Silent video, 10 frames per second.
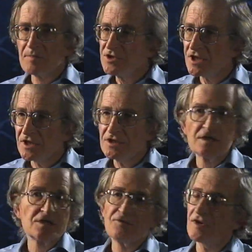corrupt
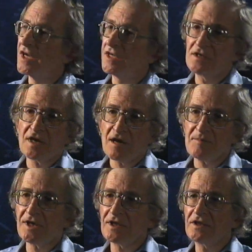judges, fine
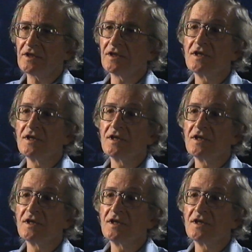topic.